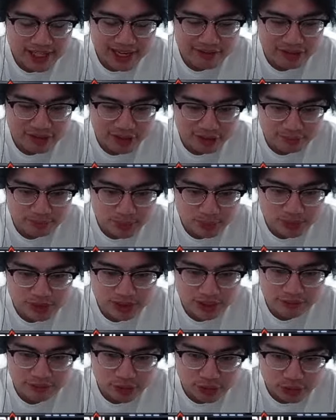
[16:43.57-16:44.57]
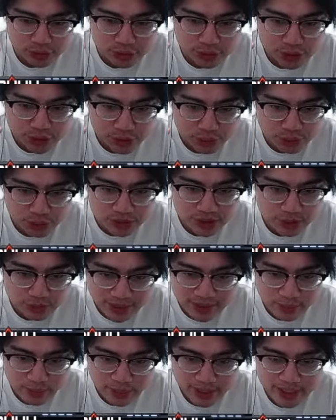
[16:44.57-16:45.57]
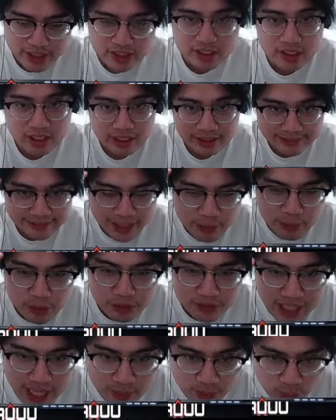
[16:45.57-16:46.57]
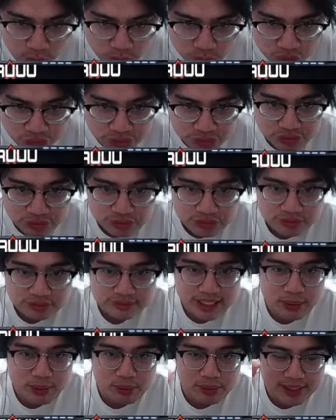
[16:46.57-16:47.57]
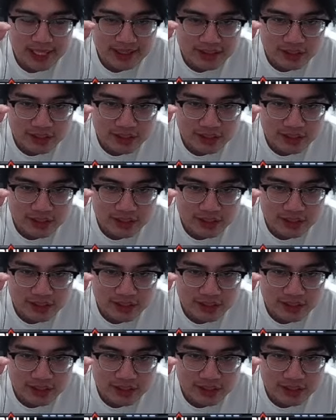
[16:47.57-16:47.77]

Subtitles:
have tough boots, if you use your ulti right away, they will not move. They will get